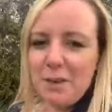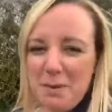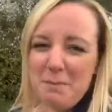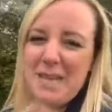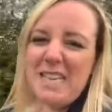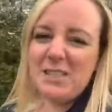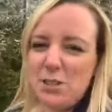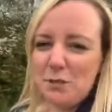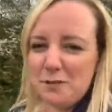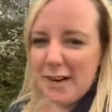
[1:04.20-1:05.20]
that I've been meaning
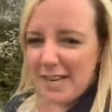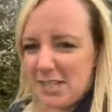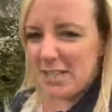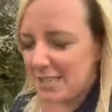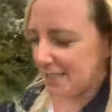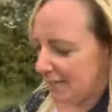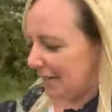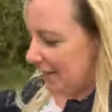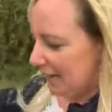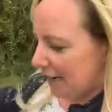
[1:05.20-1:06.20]
to do for ages.
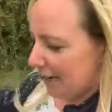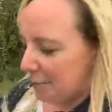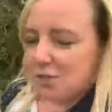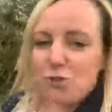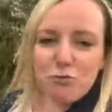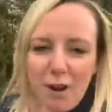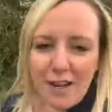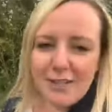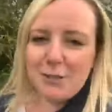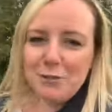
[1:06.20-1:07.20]
I've been
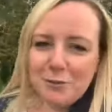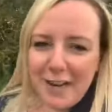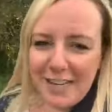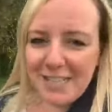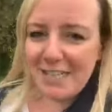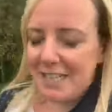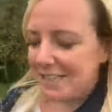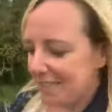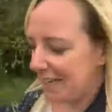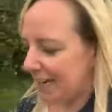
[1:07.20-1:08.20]
trying to do for
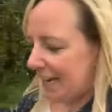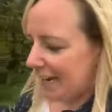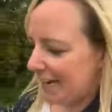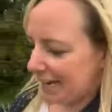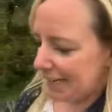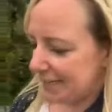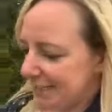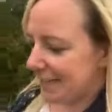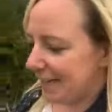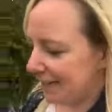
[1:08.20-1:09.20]
ages
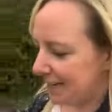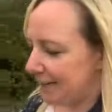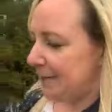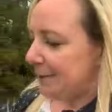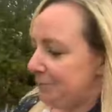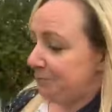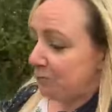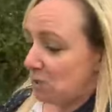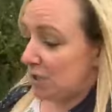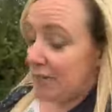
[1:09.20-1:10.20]
and
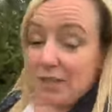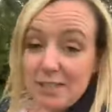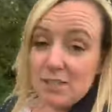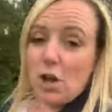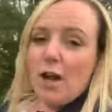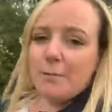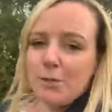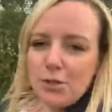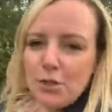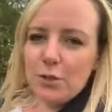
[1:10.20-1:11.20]
just haven't had the time
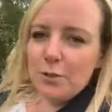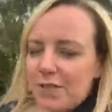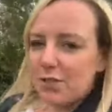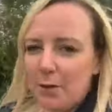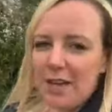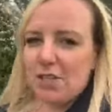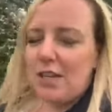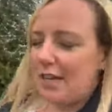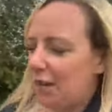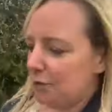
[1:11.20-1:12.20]
to do. And so
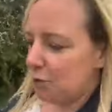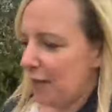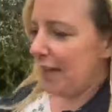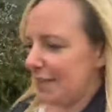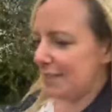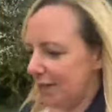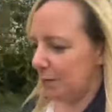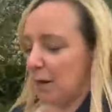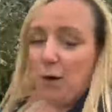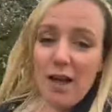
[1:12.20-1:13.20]
actually
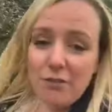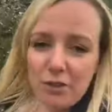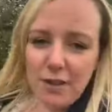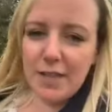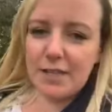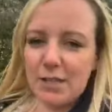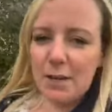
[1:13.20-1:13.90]
lockdown's created the